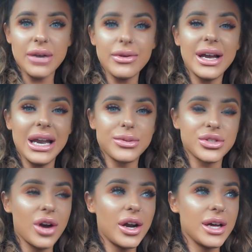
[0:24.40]
take wee clips
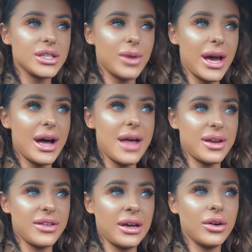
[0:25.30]
throughout it as well. And
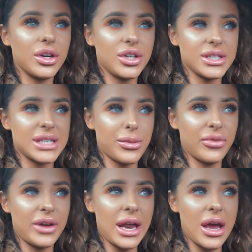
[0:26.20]
then I think I'm going to do a
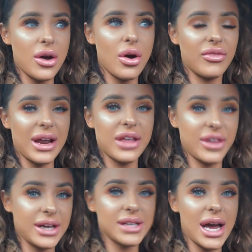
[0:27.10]
separate video of like
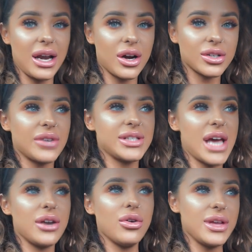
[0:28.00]
things I learned. So
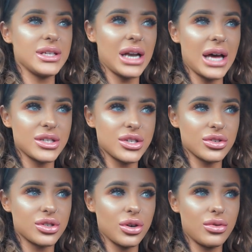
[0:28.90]
obviously I know these classes
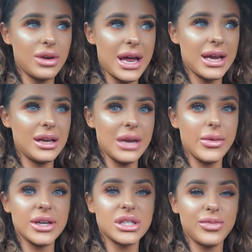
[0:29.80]
are so like
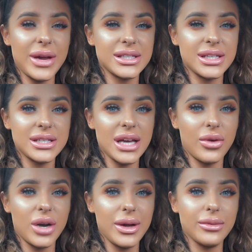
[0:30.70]
limited spaces. I
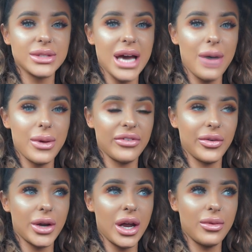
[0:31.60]
want to be able to help
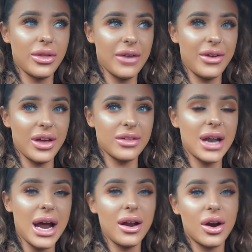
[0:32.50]
everyone out with everything
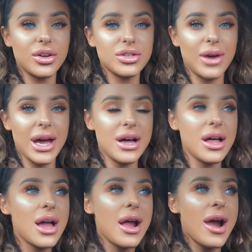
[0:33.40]
that I learn as
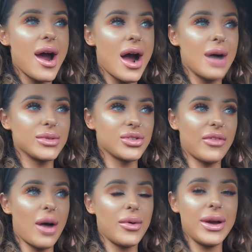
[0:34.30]
well. So
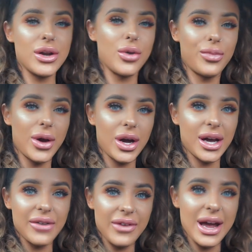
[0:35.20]
I've got my wee
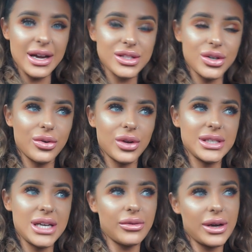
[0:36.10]
notebook and everything, so I'm going
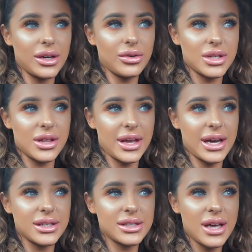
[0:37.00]
to take wee notes and
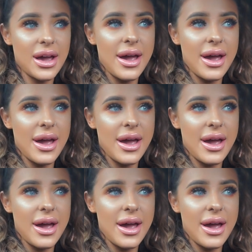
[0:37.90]
things.